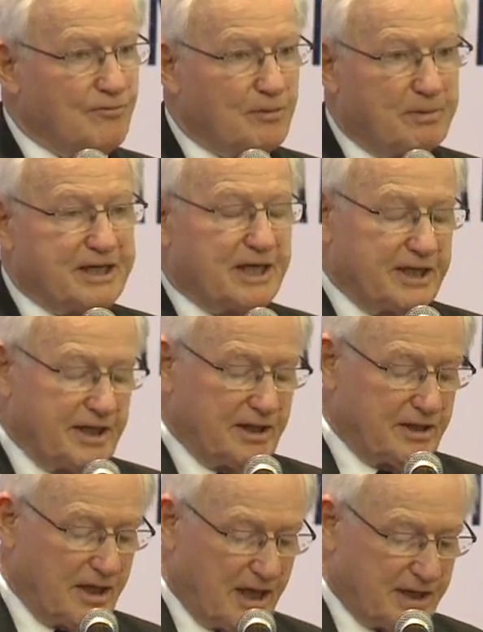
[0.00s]
the
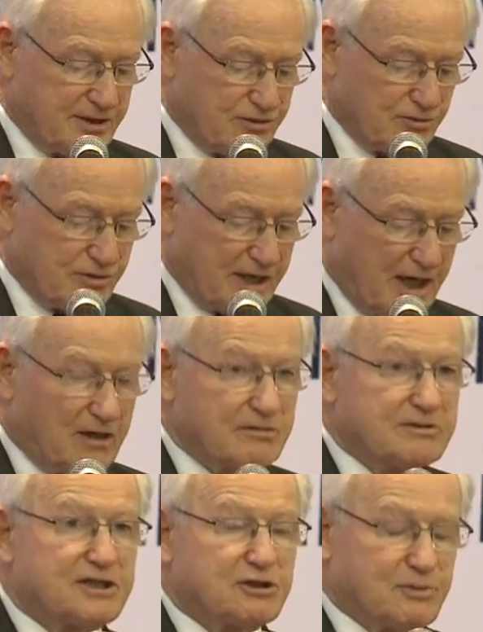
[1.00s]
beginning until now,
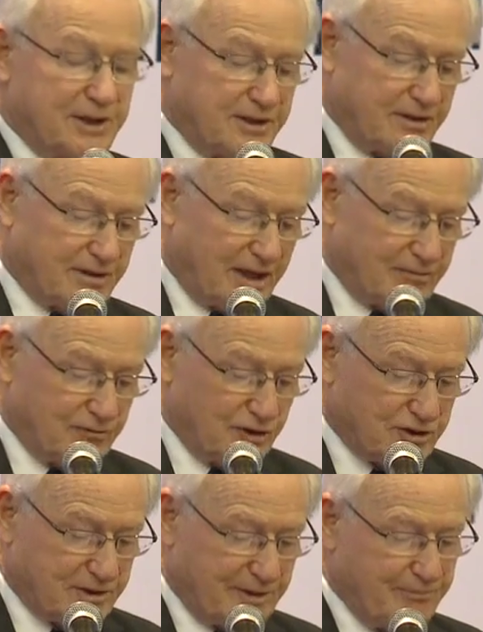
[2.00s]
its 20th
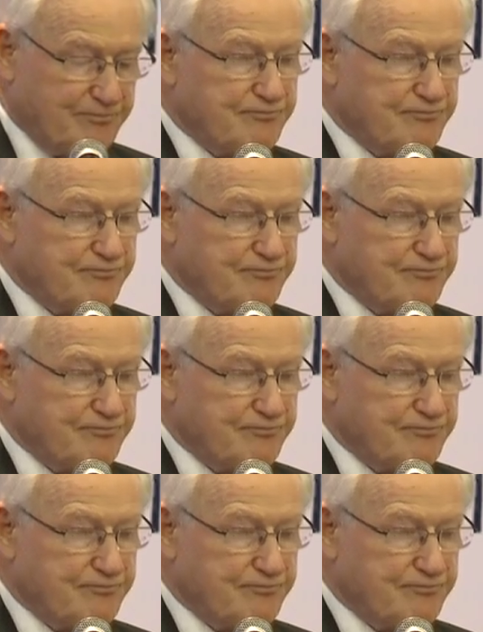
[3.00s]
anniversary.